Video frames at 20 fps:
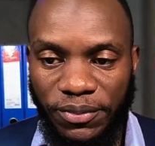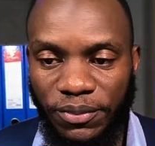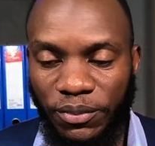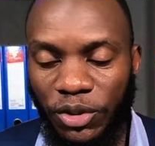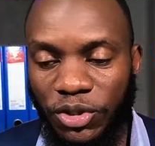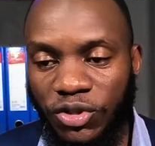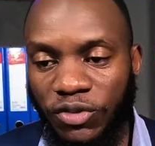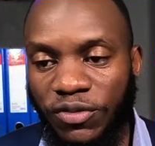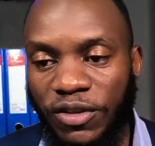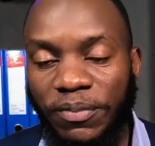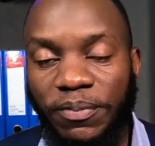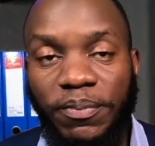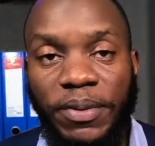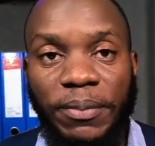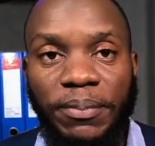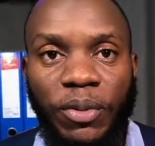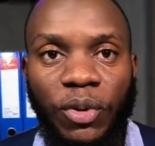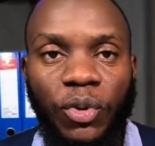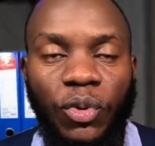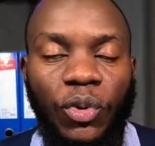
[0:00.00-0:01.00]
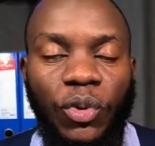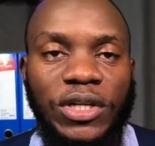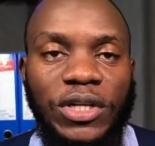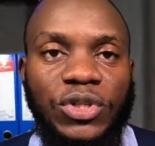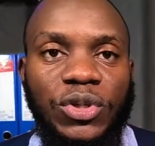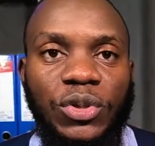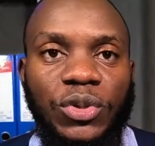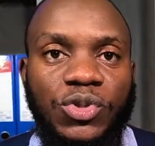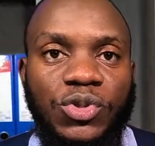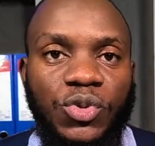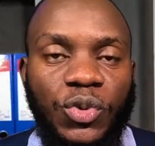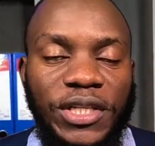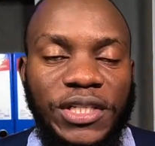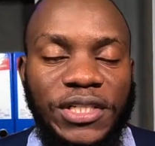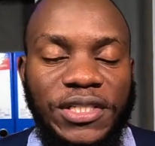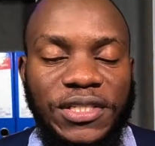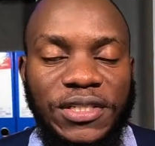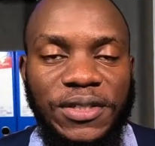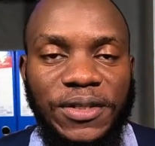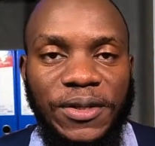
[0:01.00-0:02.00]
Most of the people who want to lose
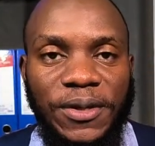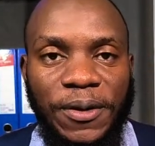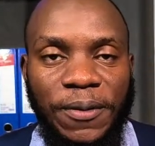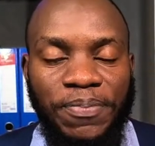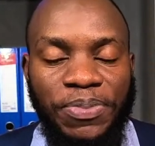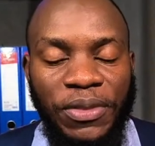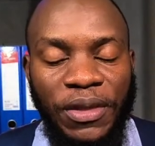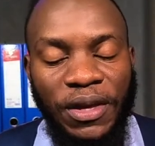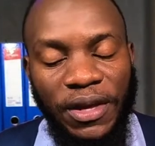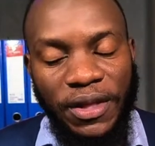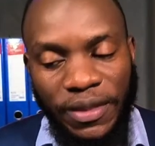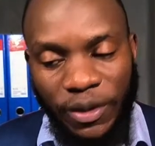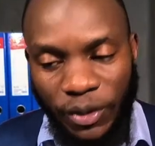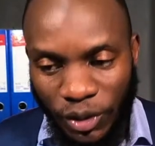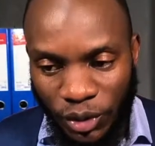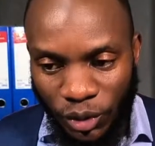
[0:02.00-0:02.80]
weight, they will